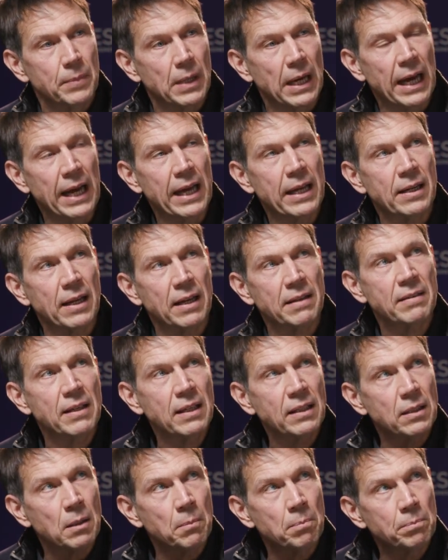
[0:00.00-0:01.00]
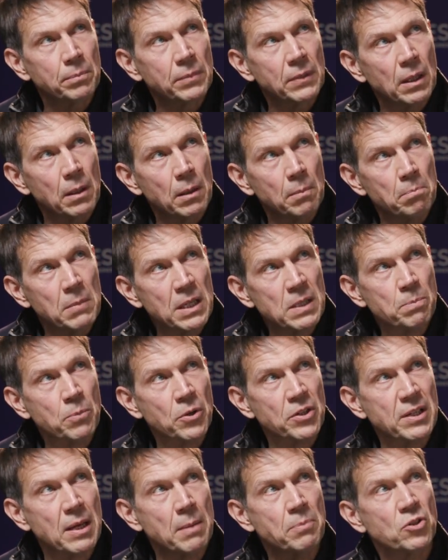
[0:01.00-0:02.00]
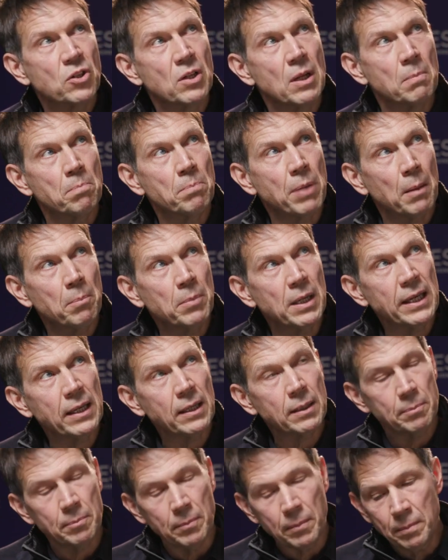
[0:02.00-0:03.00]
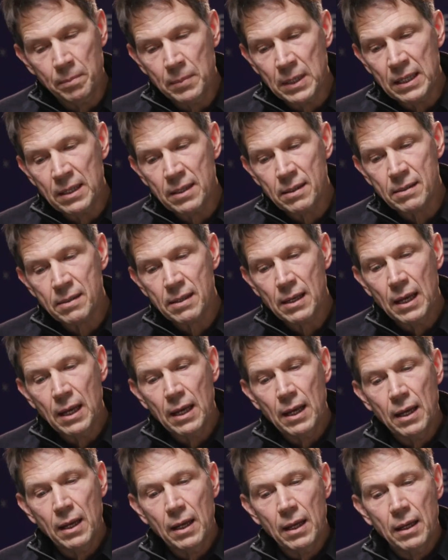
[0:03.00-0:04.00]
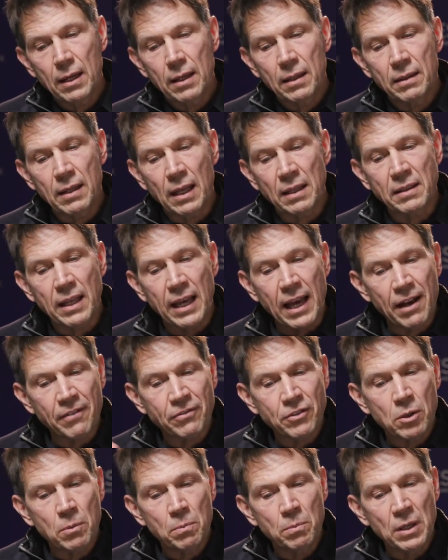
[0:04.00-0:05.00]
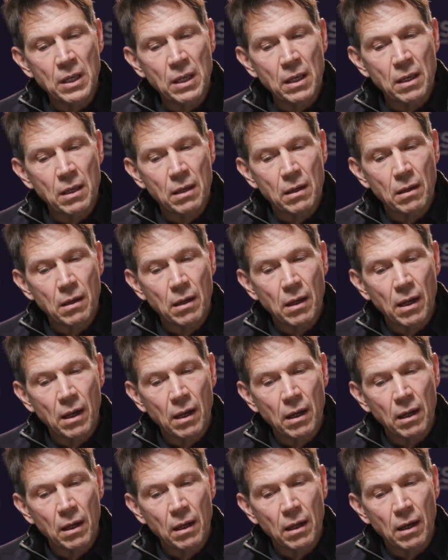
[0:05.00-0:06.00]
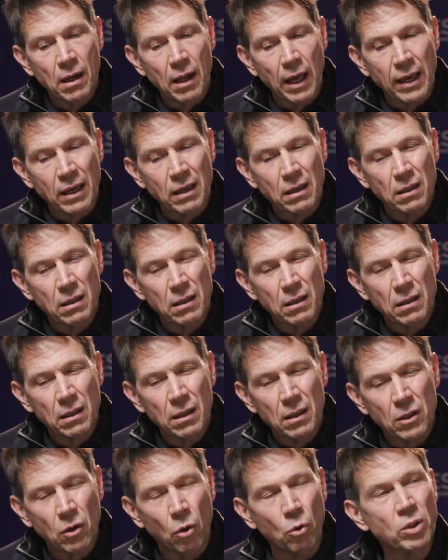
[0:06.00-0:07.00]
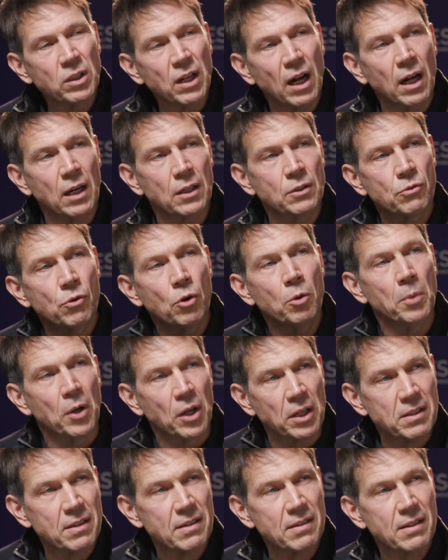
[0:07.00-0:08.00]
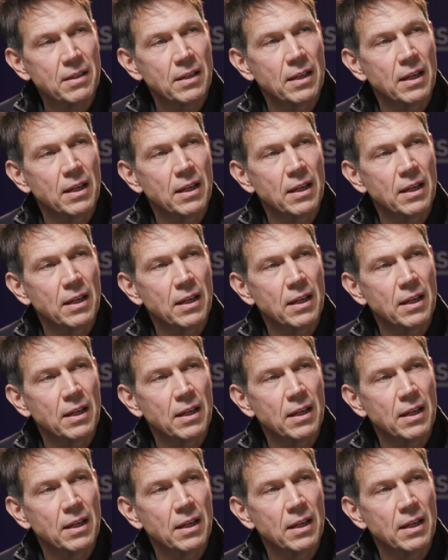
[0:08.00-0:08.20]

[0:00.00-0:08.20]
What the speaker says: And I think the misperception in public is that they have to be like cold hard robots